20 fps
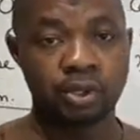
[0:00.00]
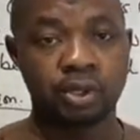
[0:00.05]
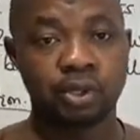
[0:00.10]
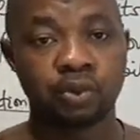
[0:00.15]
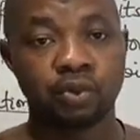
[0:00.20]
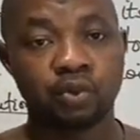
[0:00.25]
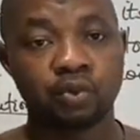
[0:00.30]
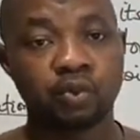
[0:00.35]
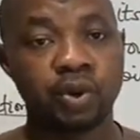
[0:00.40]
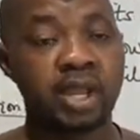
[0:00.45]

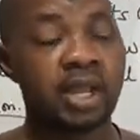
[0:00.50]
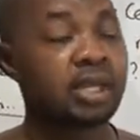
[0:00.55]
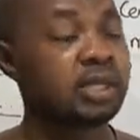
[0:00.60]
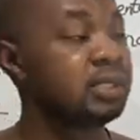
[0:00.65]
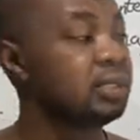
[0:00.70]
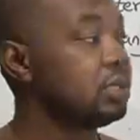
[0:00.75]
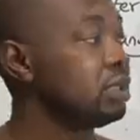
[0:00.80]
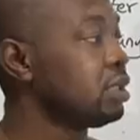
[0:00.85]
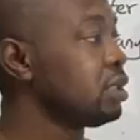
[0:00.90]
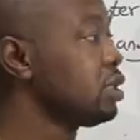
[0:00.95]

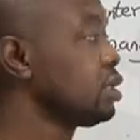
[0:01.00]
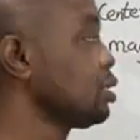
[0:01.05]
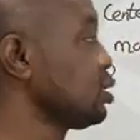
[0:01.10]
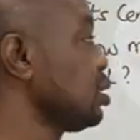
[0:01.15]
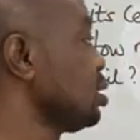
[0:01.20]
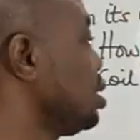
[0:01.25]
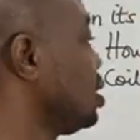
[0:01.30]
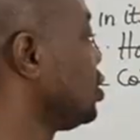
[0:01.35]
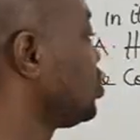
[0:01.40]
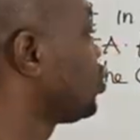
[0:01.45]
When
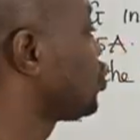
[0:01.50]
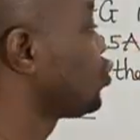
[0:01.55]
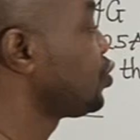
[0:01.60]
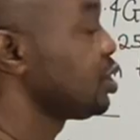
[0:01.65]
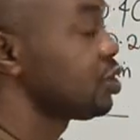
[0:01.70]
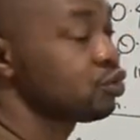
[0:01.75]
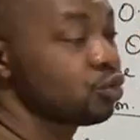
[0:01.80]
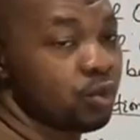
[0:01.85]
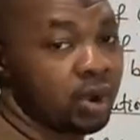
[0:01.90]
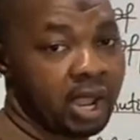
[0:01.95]
a
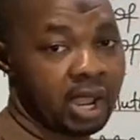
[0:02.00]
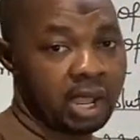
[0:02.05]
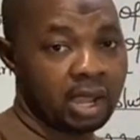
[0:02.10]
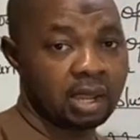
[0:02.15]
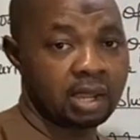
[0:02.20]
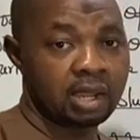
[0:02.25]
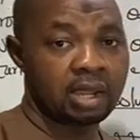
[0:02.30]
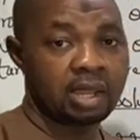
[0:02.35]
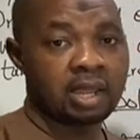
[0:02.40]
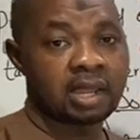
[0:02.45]
straight
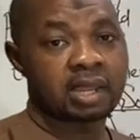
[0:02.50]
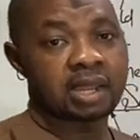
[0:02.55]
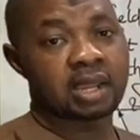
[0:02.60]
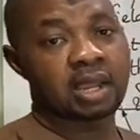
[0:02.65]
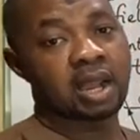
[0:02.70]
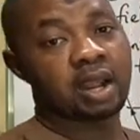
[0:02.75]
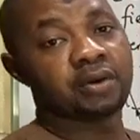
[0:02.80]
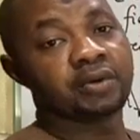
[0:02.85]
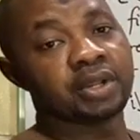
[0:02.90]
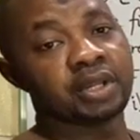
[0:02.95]
wire
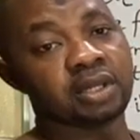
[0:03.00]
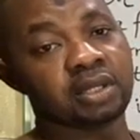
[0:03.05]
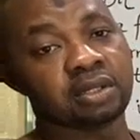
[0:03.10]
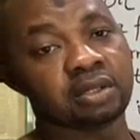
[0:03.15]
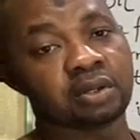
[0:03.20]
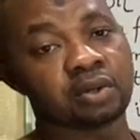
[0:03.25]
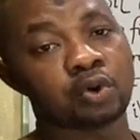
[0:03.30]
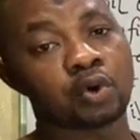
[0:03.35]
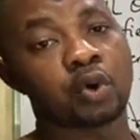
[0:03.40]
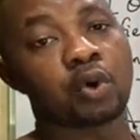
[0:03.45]

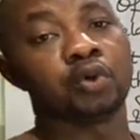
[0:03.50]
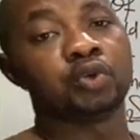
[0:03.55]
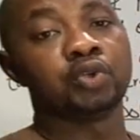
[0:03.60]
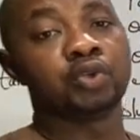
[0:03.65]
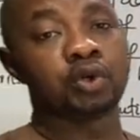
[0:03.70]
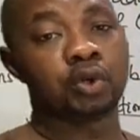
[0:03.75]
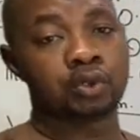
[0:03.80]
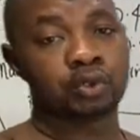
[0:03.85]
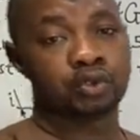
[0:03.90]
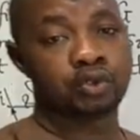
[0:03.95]
carrying
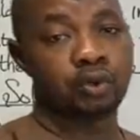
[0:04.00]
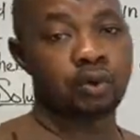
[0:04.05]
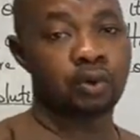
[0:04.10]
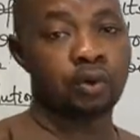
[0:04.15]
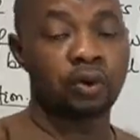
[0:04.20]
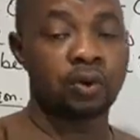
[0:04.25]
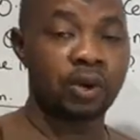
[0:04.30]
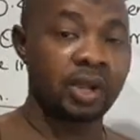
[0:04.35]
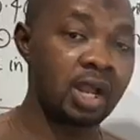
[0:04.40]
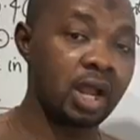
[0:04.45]
conductor
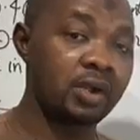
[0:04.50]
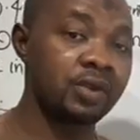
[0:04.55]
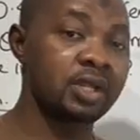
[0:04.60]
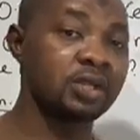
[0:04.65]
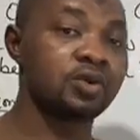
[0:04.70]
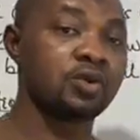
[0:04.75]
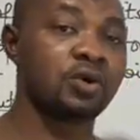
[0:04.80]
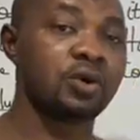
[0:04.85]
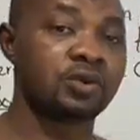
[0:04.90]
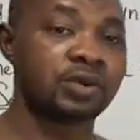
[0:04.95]
or
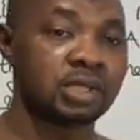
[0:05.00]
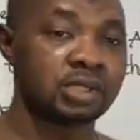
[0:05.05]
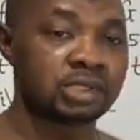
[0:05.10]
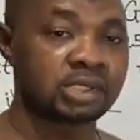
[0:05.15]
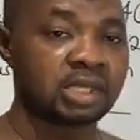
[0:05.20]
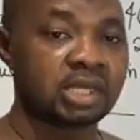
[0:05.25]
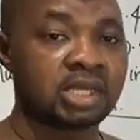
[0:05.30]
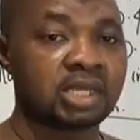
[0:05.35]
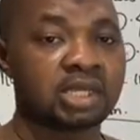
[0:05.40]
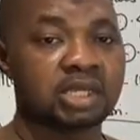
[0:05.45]
carrying
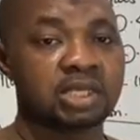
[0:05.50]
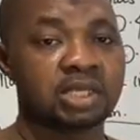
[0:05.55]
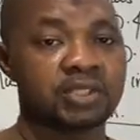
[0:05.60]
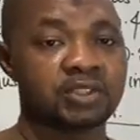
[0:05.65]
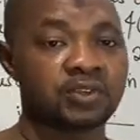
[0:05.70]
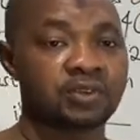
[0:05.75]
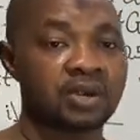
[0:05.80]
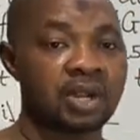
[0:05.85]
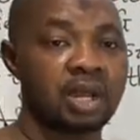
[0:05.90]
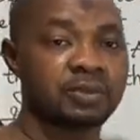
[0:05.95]
current is
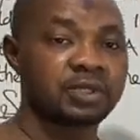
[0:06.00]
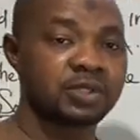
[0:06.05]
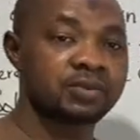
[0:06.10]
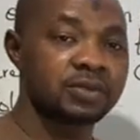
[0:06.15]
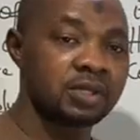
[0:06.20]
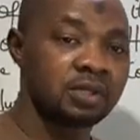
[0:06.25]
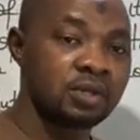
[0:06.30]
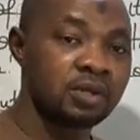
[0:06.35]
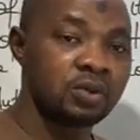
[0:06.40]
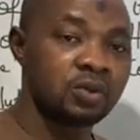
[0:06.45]
grasped
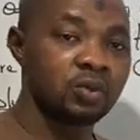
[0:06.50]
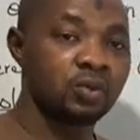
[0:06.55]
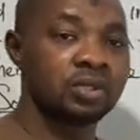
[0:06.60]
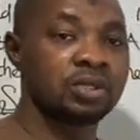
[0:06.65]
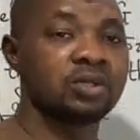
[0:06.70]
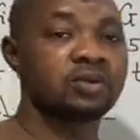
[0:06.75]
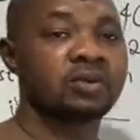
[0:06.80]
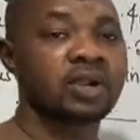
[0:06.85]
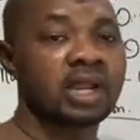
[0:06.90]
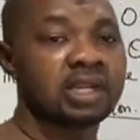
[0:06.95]
with
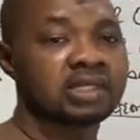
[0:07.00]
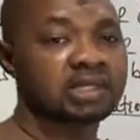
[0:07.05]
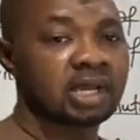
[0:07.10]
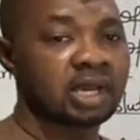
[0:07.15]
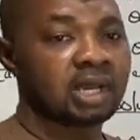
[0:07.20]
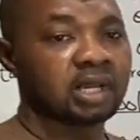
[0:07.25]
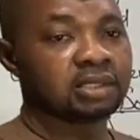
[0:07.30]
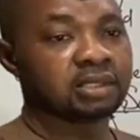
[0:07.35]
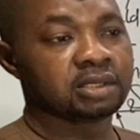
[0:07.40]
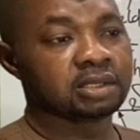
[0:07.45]
the right
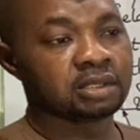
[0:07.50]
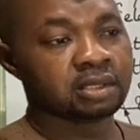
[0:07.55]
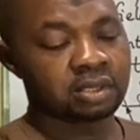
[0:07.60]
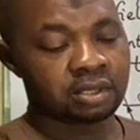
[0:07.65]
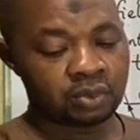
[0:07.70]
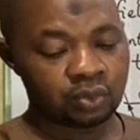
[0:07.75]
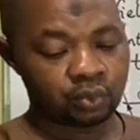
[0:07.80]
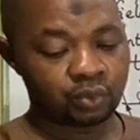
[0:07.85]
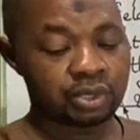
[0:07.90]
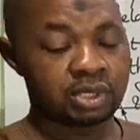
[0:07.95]
hand,
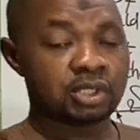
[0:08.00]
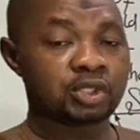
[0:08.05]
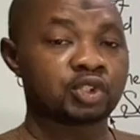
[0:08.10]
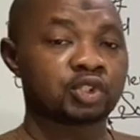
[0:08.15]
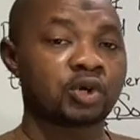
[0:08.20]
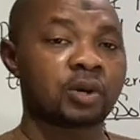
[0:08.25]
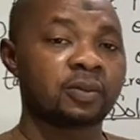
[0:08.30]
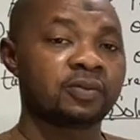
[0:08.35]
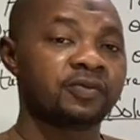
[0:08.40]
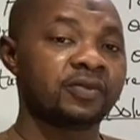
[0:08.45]
with the
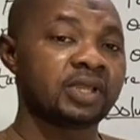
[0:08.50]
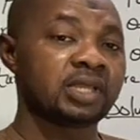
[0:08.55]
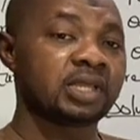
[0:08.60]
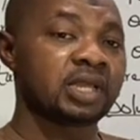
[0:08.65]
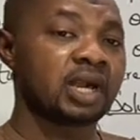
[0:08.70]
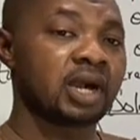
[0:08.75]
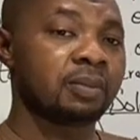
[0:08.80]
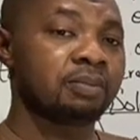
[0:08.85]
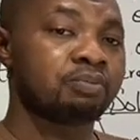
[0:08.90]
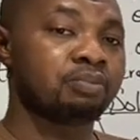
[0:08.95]
thumb
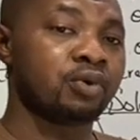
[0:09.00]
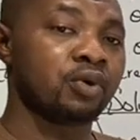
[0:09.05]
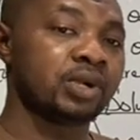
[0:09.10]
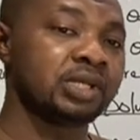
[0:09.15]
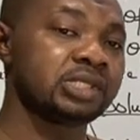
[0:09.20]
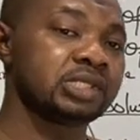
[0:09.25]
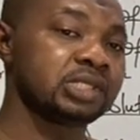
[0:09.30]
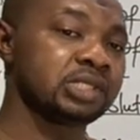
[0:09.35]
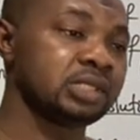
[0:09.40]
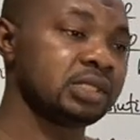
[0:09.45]
finger
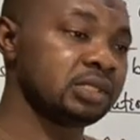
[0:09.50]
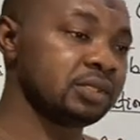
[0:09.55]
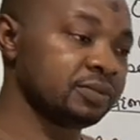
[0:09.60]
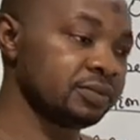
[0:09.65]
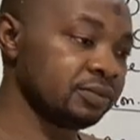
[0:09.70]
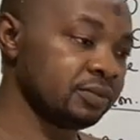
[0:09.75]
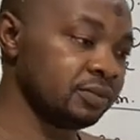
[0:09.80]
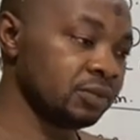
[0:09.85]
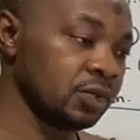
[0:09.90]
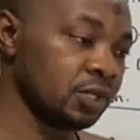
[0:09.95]

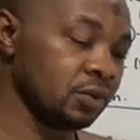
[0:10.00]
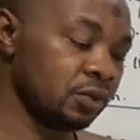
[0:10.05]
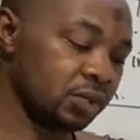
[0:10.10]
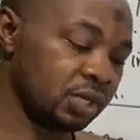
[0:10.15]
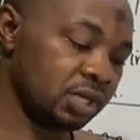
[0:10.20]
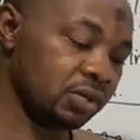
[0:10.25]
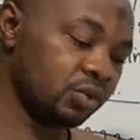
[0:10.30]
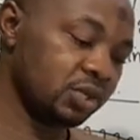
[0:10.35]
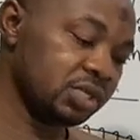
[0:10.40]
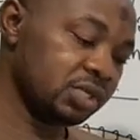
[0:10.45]
pointing,
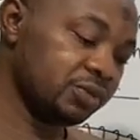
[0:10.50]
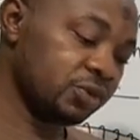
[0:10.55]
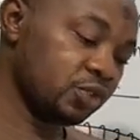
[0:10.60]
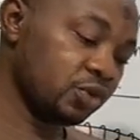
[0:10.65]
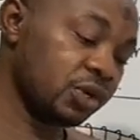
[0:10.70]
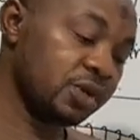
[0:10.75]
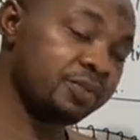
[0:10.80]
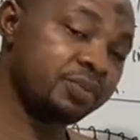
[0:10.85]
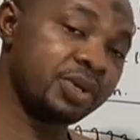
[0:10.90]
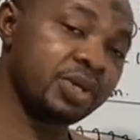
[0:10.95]
with the
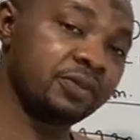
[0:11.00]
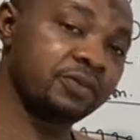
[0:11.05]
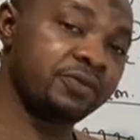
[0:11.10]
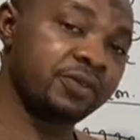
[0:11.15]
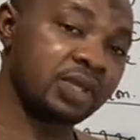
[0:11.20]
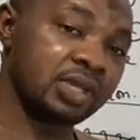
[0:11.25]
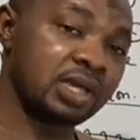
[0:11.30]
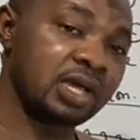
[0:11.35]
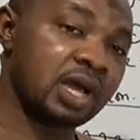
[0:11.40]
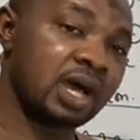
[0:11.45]
thumb
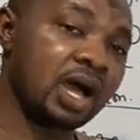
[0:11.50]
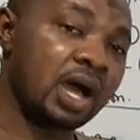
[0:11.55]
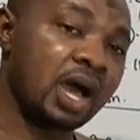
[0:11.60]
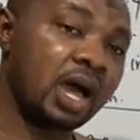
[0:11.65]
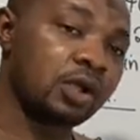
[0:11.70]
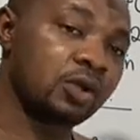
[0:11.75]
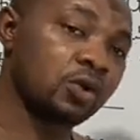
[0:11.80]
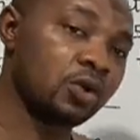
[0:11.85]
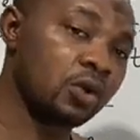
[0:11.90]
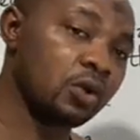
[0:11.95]
finger
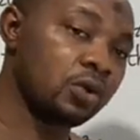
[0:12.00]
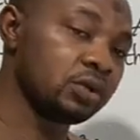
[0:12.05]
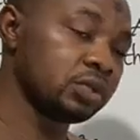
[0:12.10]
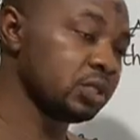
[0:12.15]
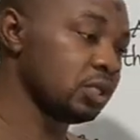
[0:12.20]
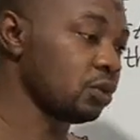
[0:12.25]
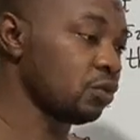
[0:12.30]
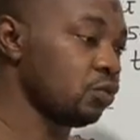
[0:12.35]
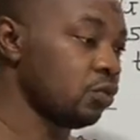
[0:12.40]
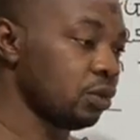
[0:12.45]
along
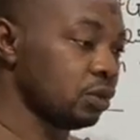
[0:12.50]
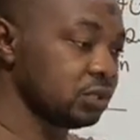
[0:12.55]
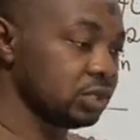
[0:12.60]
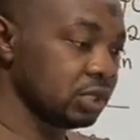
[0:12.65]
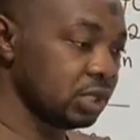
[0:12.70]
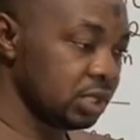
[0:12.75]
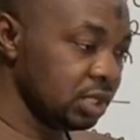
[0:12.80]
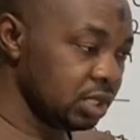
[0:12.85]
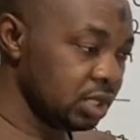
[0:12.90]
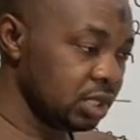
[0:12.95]
the what?
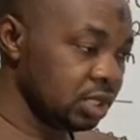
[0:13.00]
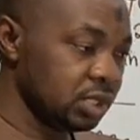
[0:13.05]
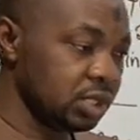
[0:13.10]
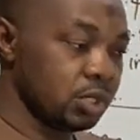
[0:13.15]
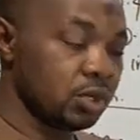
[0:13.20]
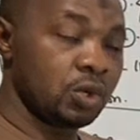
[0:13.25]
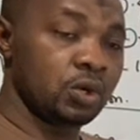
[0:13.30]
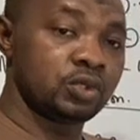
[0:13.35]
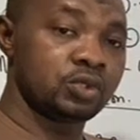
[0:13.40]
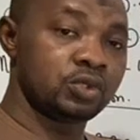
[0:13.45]
The
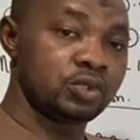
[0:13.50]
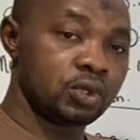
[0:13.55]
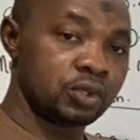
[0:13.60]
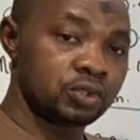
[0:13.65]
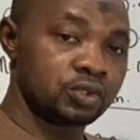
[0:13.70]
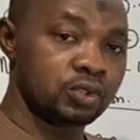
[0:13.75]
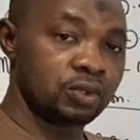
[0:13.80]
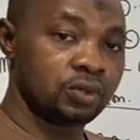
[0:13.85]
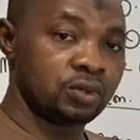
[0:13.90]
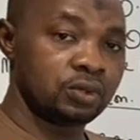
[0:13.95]

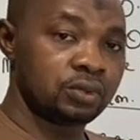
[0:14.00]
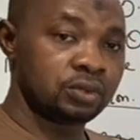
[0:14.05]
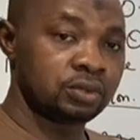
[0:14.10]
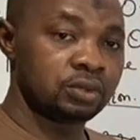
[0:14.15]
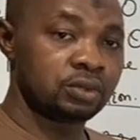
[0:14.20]
conductor,